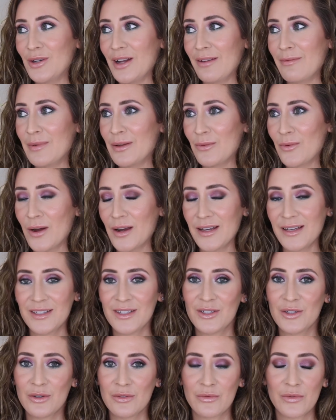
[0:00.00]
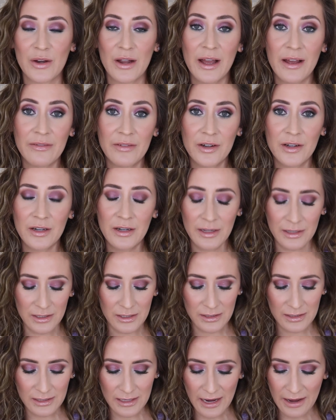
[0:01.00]
I've been wanting to do it forever.
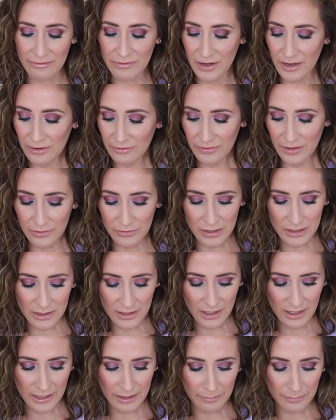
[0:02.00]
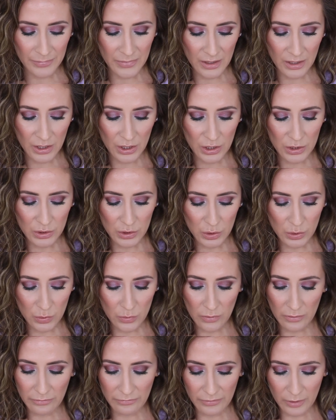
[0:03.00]
Just have not found the time
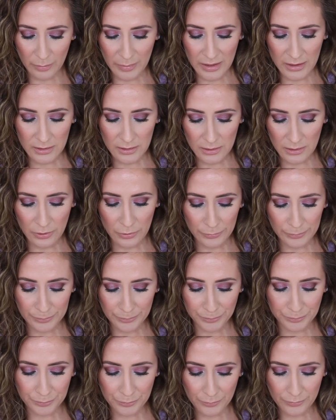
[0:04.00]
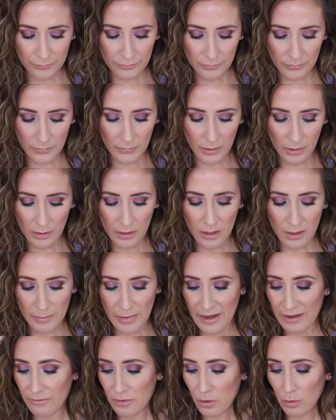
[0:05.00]
to film it. So um,
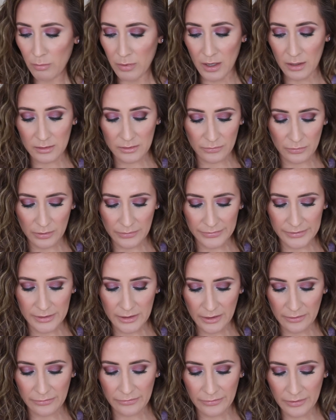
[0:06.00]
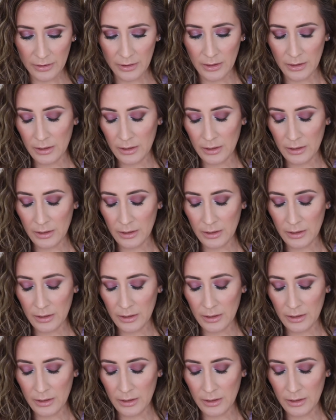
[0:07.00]
I have a whole box full of stuff.